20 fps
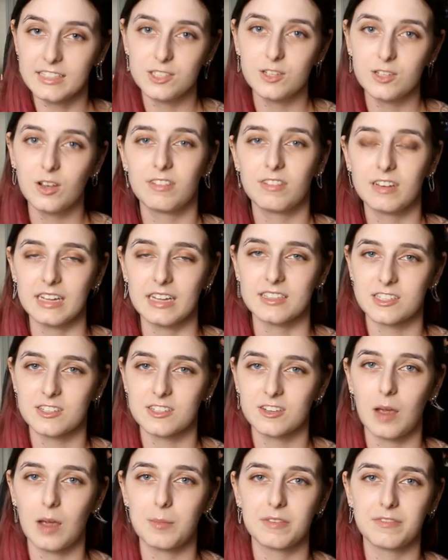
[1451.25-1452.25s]
I do have an
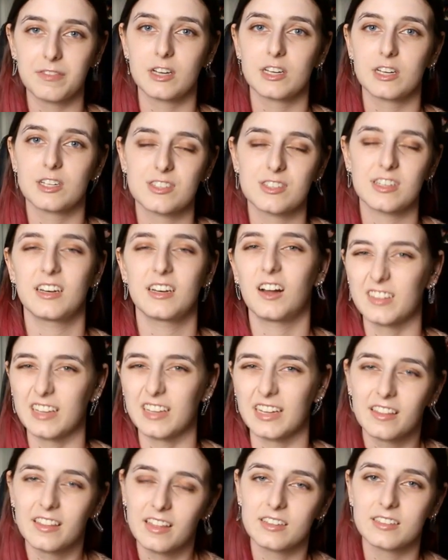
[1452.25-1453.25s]
Instagram if you're interested.
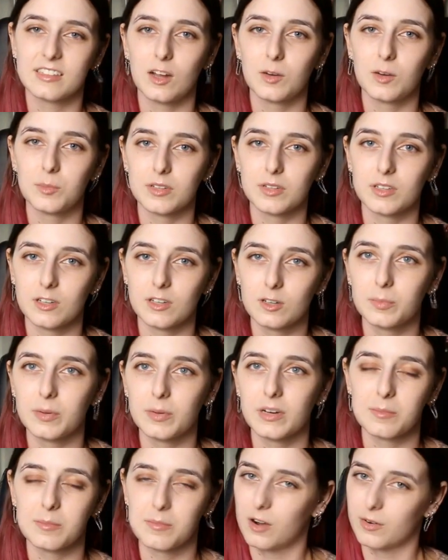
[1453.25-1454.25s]
I'll link that down below,
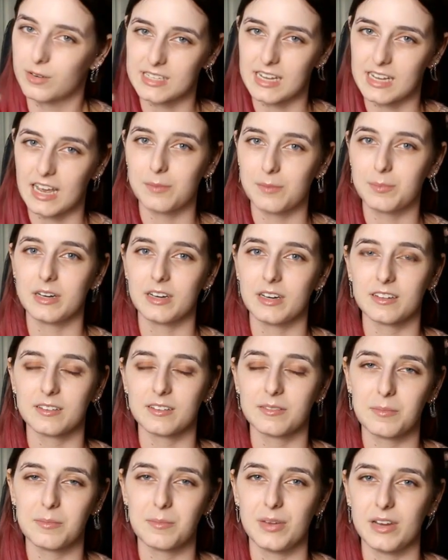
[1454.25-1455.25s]
but I'm always happy
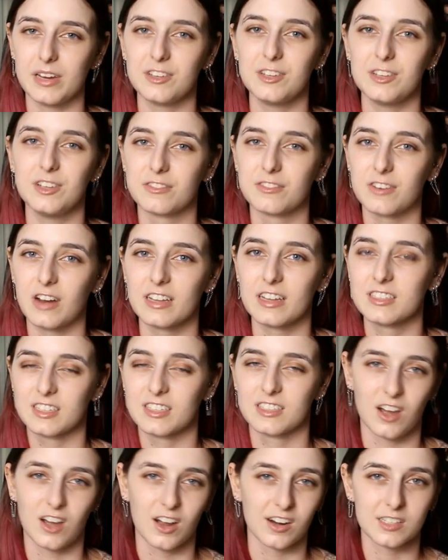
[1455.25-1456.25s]
to make new
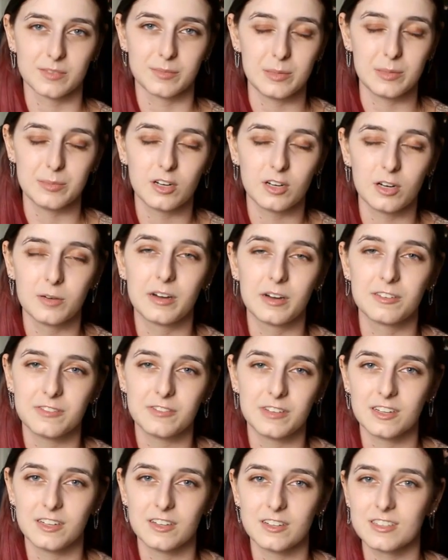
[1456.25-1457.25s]
friends and talk to people
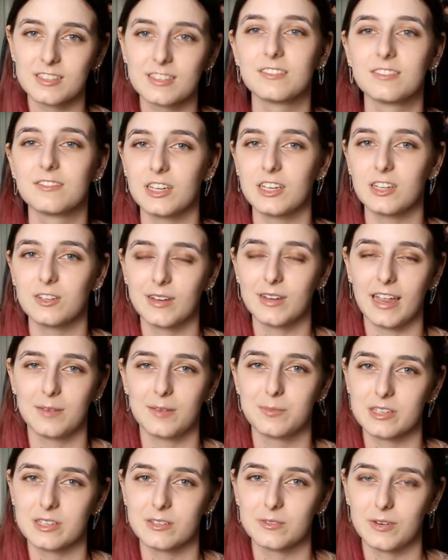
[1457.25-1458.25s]
about figures and video
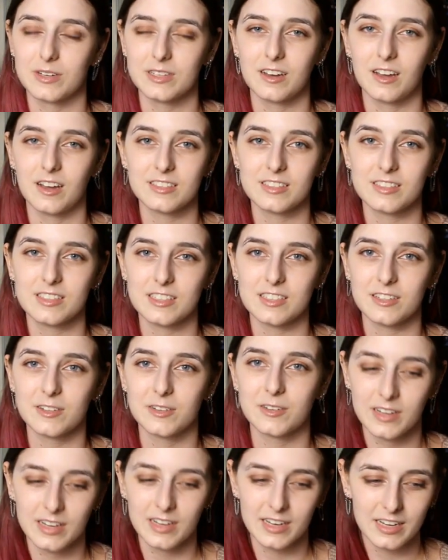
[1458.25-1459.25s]
games and whatnot,
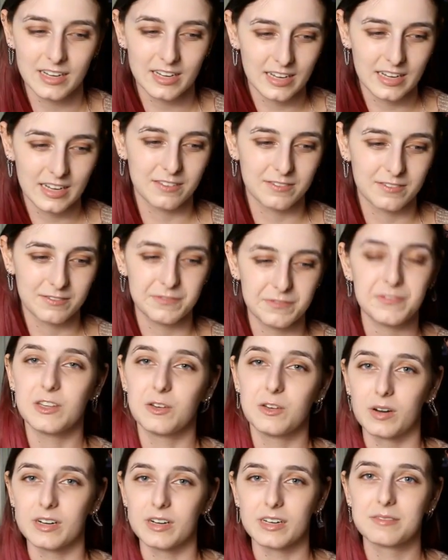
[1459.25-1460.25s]
so if
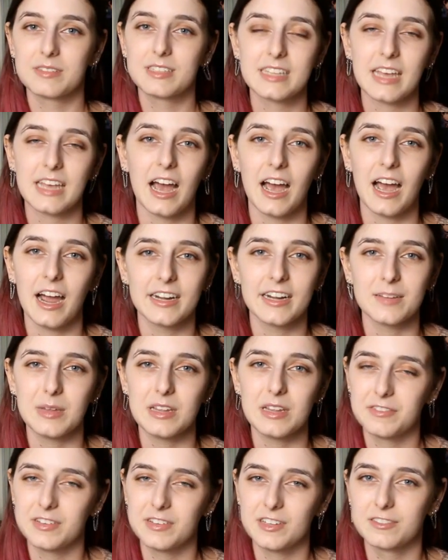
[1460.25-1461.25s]
you want to say hi to
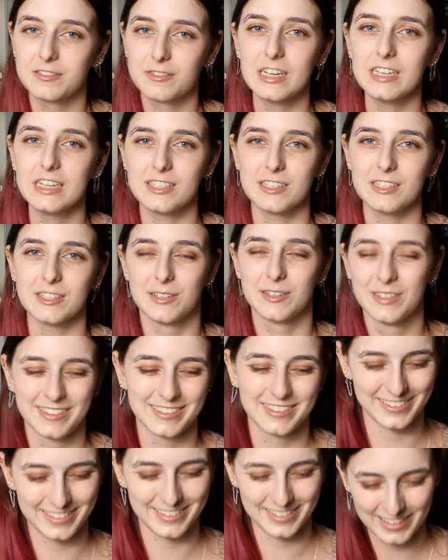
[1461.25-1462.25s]
me, feel free to.
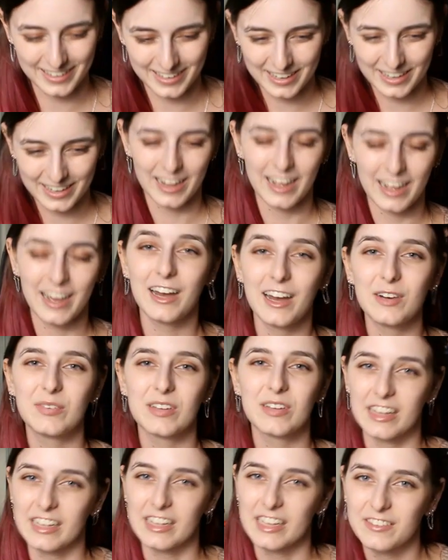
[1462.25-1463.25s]

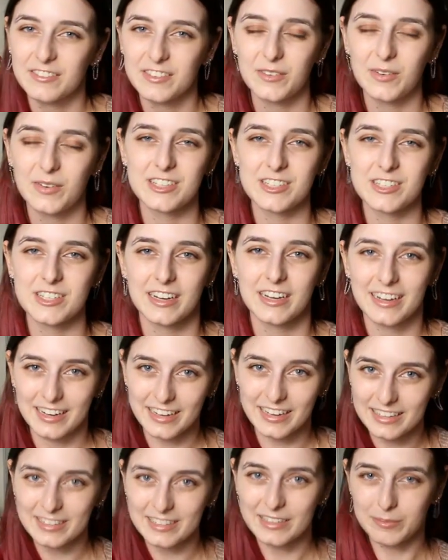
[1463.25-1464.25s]
But thank you for
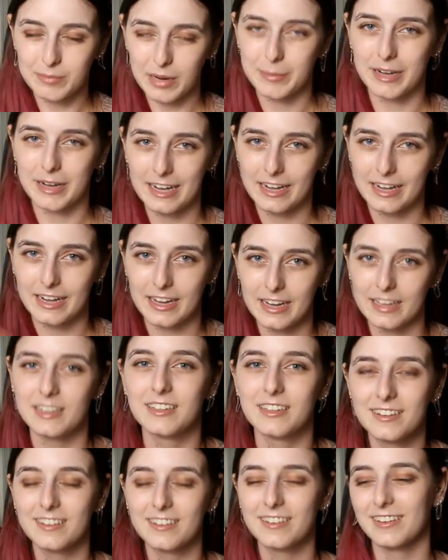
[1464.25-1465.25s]
watching. Bye
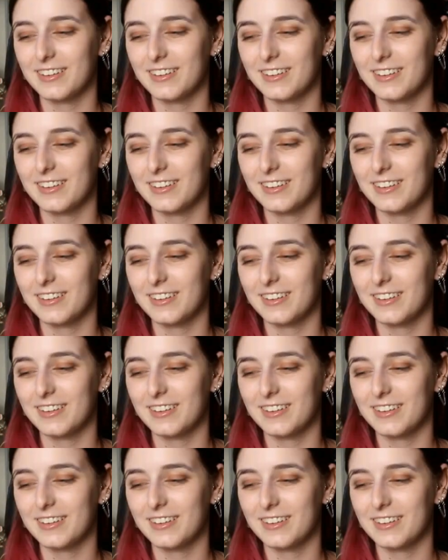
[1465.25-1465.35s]
bye!